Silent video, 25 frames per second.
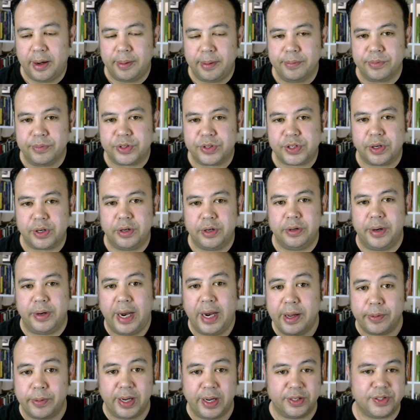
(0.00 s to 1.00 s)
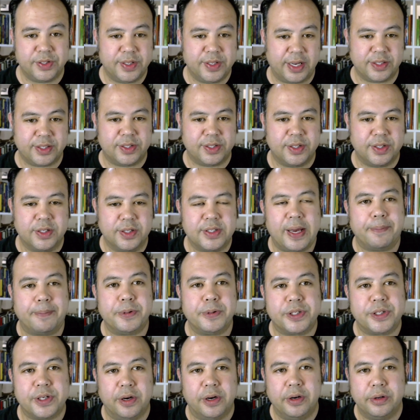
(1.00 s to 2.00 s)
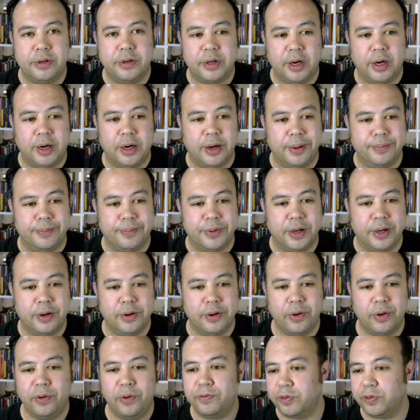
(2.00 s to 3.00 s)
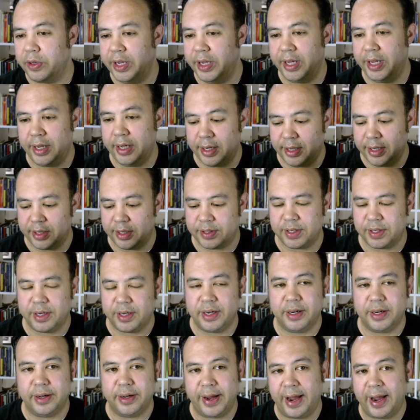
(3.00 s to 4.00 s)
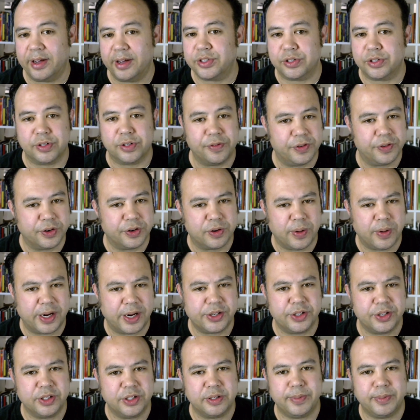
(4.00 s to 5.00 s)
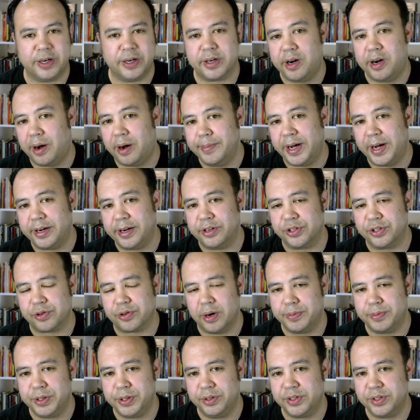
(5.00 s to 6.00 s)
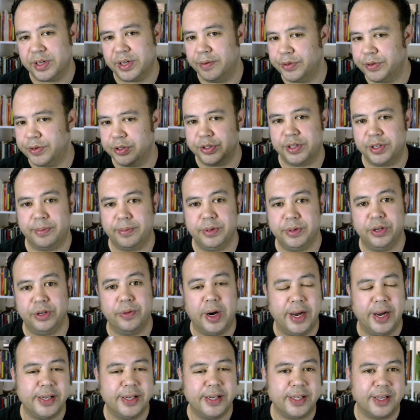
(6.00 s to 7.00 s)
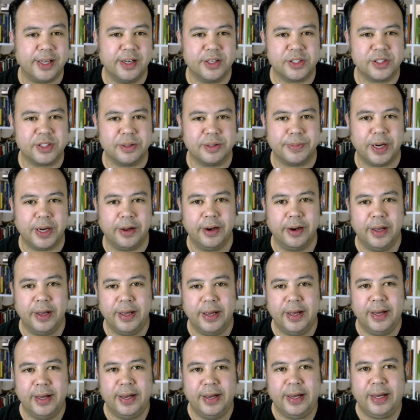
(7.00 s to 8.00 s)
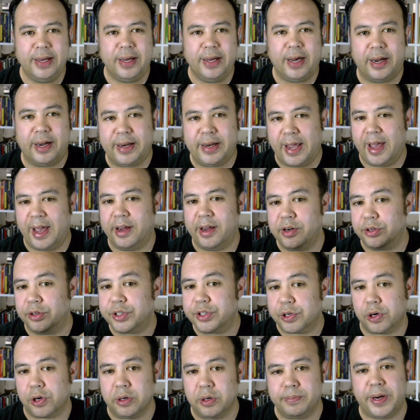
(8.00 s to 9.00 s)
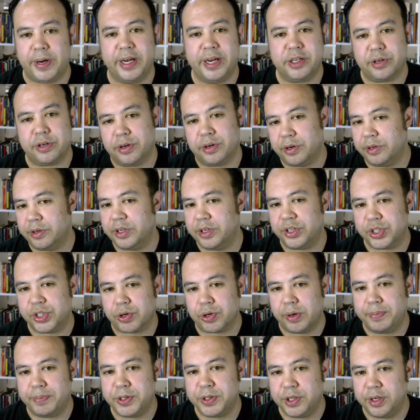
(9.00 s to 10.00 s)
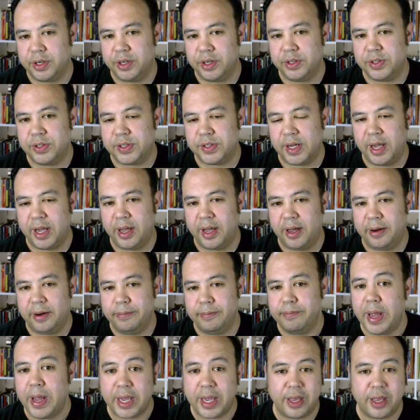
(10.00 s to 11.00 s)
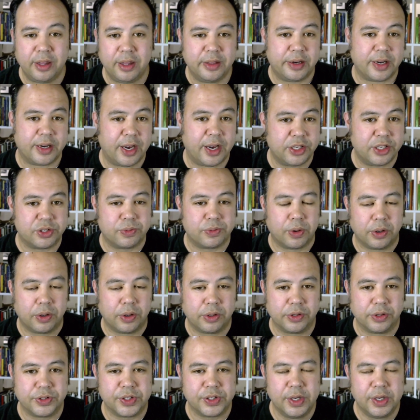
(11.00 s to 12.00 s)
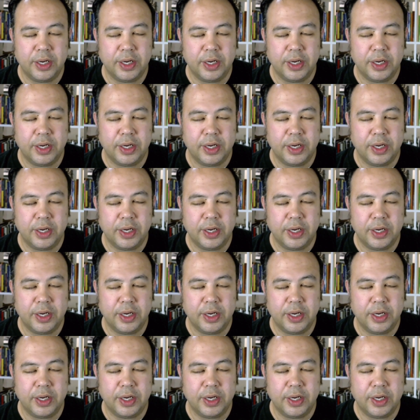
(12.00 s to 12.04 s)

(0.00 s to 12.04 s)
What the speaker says: So anyways, that's this episode. Hopefully it answers a few questions about combat descriptions, gives you some new ideas about how to handle turn-by-turn descriptions and making the dice rolls